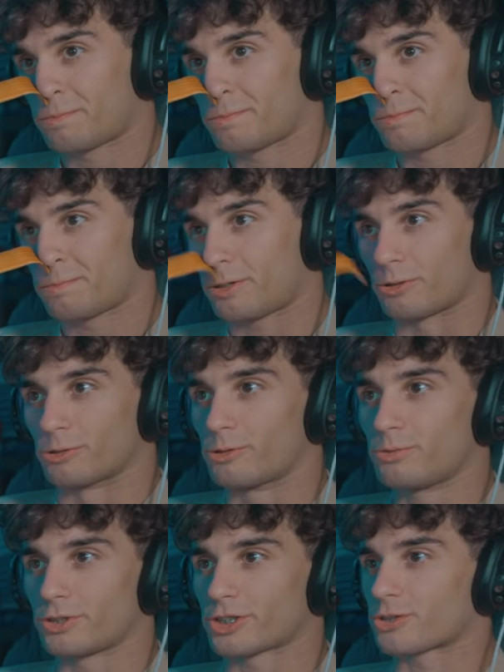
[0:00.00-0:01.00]
Bro, who
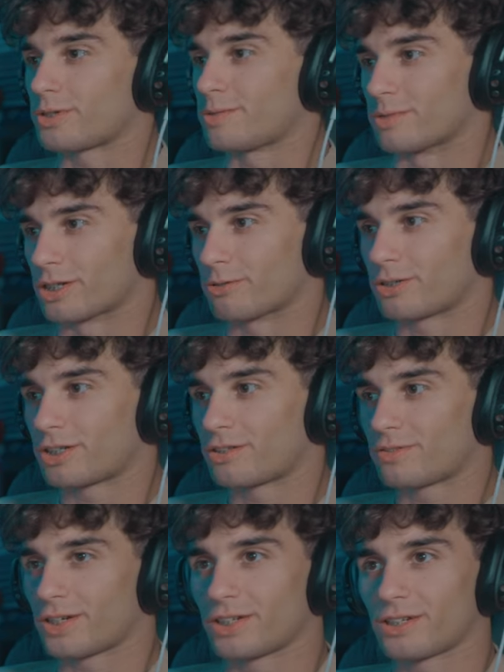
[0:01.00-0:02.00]
was screaming? Are we gonna
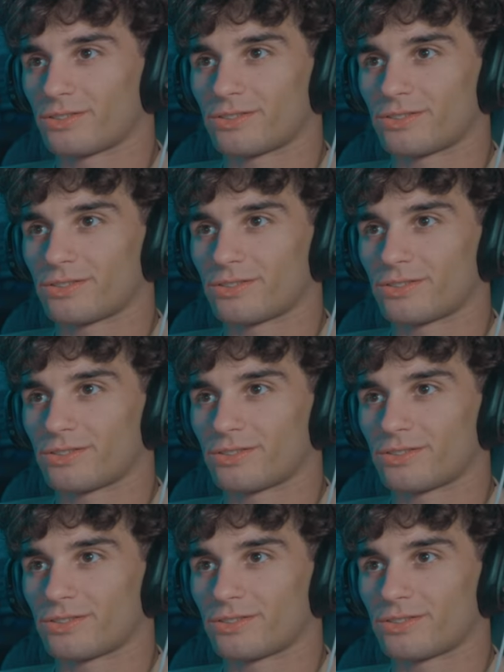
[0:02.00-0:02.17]
find out?